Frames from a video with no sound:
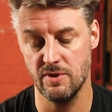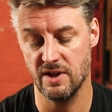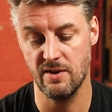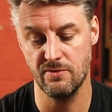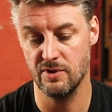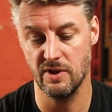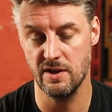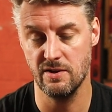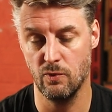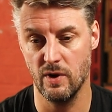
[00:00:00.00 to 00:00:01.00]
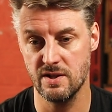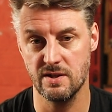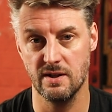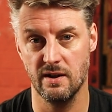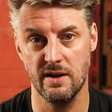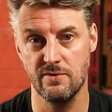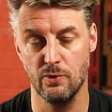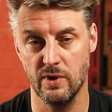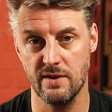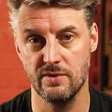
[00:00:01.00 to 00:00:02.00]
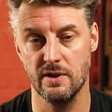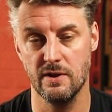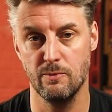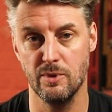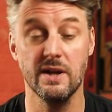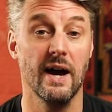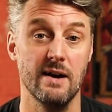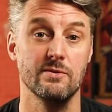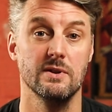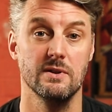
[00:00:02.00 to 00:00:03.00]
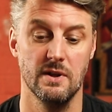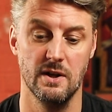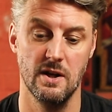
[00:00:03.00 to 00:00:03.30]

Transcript: you can feel like you've wasted your life or whatever, but you haven't.